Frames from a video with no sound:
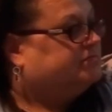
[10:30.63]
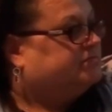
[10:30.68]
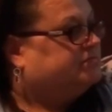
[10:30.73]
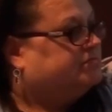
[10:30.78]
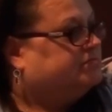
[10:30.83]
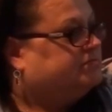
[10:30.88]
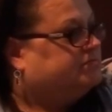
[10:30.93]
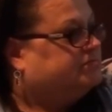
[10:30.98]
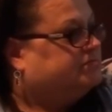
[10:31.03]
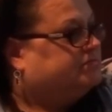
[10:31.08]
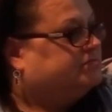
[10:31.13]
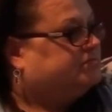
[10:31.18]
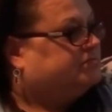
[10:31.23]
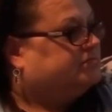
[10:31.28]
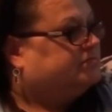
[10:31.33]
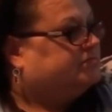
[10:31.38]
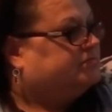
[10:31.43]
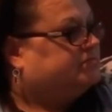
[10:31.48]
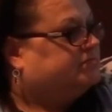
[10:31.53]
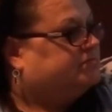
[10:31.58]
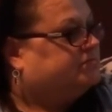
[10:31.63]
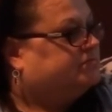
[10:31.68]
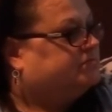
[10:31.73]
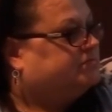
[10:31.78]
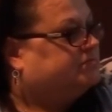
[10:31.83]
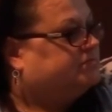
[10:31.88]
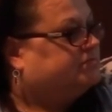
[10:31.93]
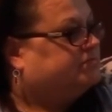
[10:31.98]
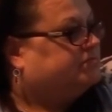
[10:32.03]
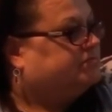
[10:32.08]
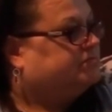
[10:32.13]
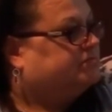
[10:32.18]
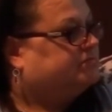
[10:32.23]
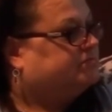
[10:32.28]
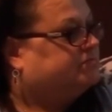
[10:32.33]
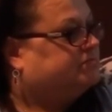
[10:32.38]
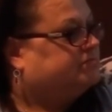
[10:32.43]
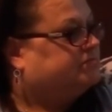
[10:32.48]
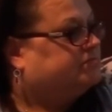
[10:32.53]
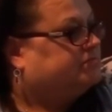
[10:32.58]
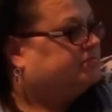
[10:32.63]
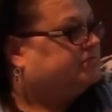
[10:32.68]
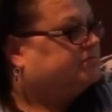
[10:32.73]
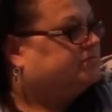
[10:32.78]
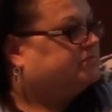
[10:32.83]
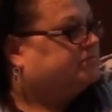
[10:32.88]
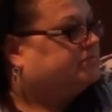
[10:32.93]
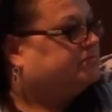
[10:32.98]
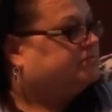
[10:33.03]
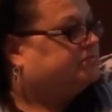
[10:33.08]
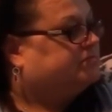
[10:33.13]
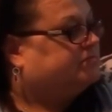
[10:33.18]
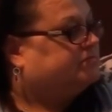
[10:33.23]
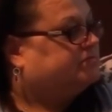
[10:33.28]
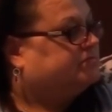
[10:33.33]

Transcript: No words are spoken by the person on screen.